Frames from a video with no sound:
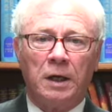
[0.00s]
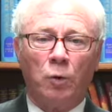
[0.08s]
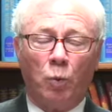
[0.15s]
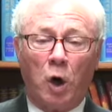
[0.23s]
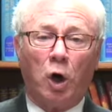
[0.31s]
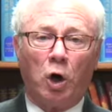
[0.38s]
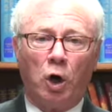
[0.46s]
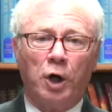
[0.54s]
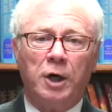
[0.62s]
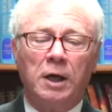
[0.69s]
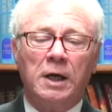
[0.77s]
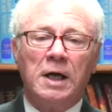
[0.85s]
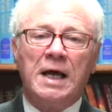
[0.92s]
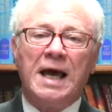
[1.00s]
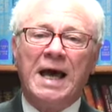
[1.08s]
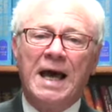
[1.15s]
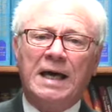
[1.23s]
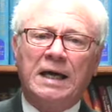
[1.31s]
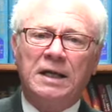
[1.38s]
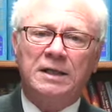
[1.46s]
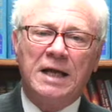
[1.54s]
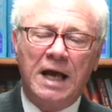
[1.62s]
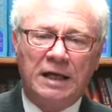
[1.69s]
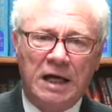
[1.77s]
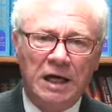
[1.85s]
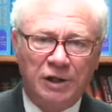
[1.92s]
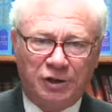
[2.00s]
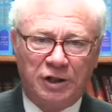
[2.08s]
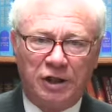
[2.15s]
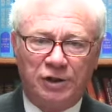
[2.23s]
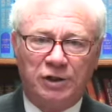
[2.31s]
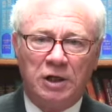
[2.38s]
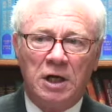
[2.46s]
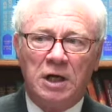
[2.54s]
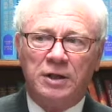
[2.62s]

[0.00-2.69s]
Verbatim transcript: word, ekdekesis,